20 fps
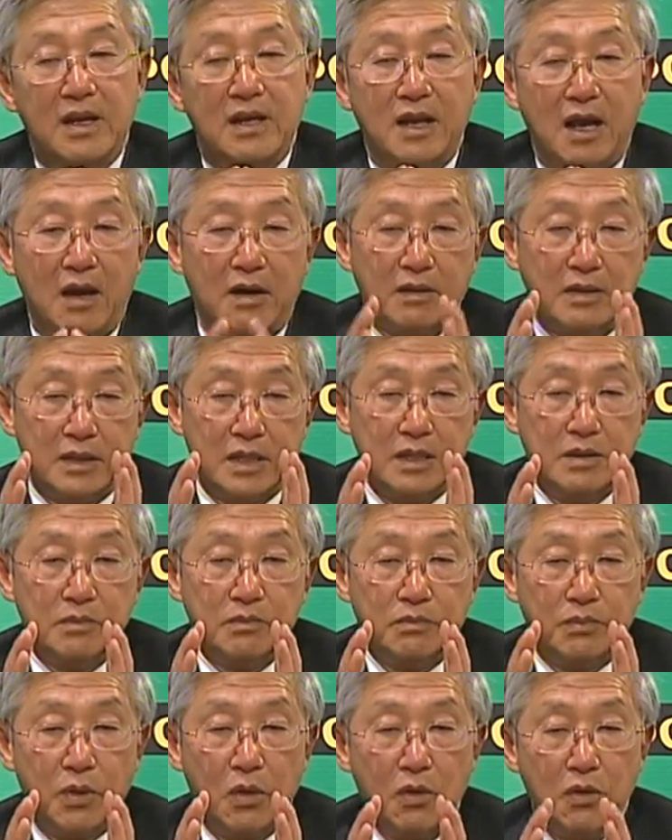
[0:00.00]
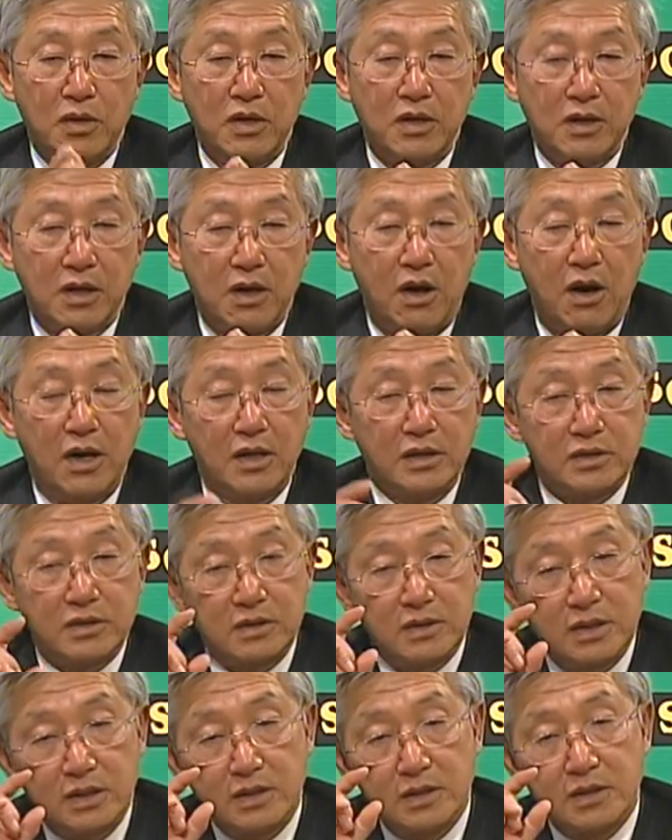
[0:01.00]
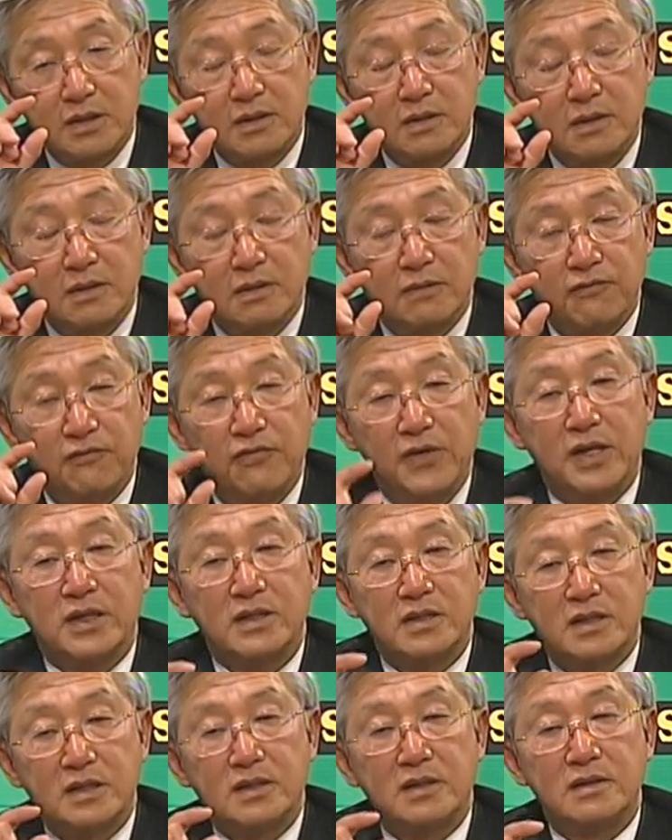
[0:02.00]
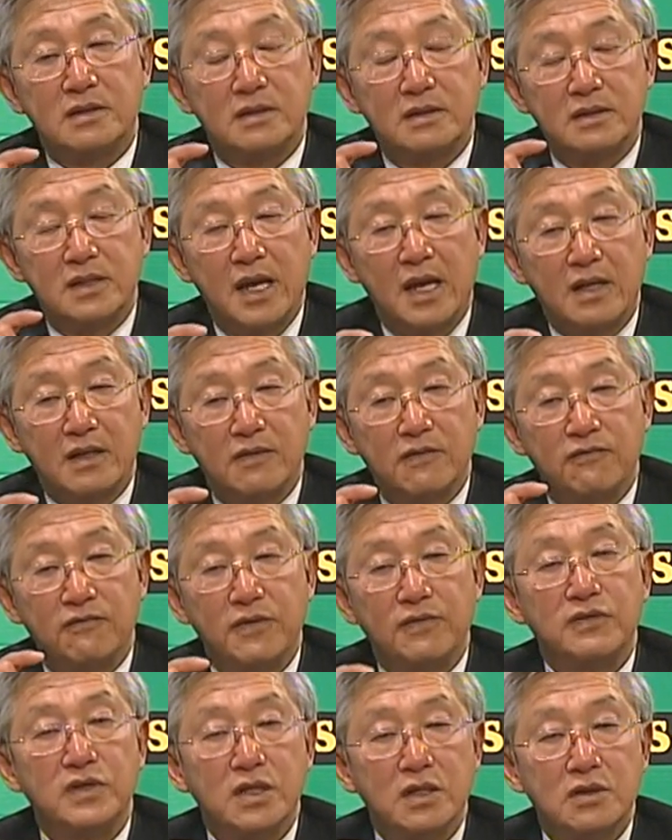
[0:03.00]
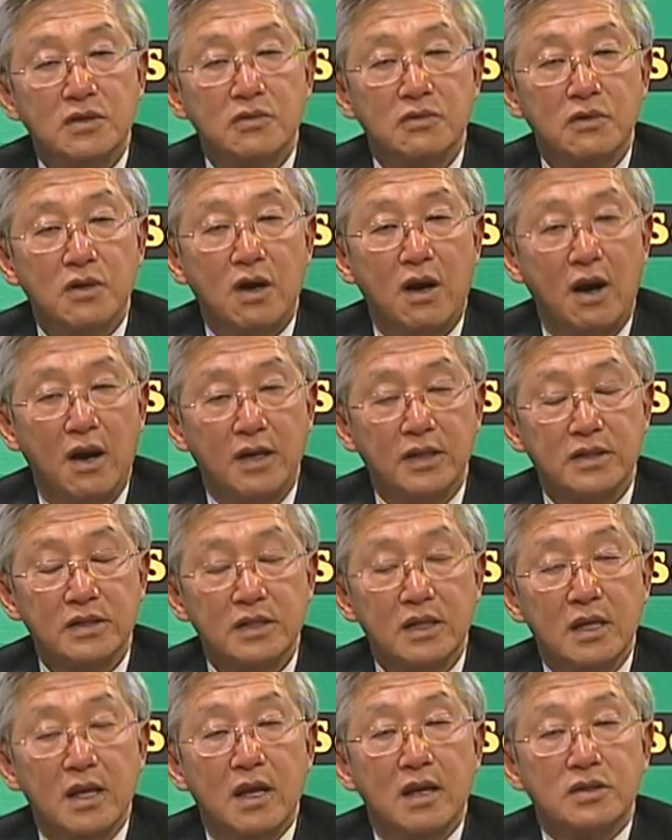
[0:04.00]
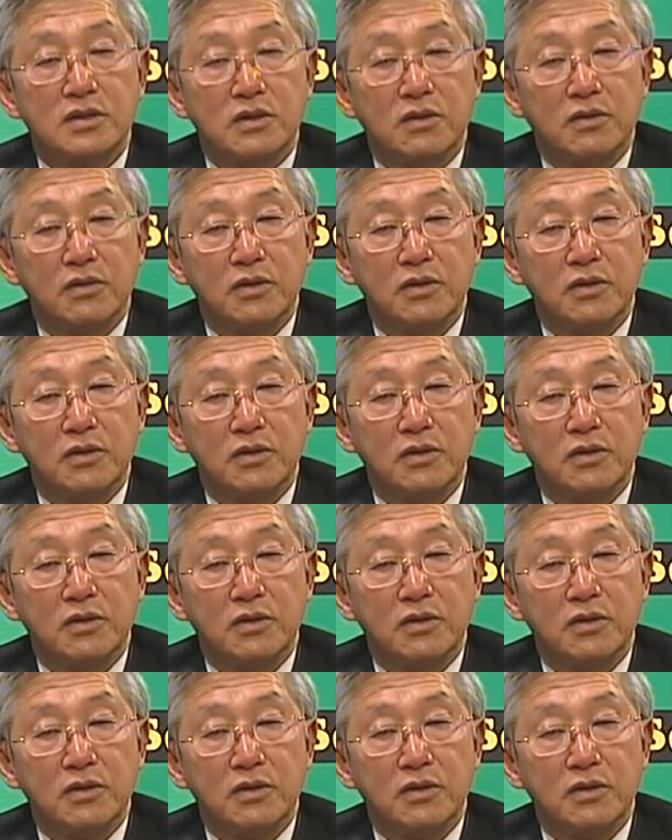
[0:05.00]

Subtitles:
Now, in poker cards is fixed deck, 52 cards, so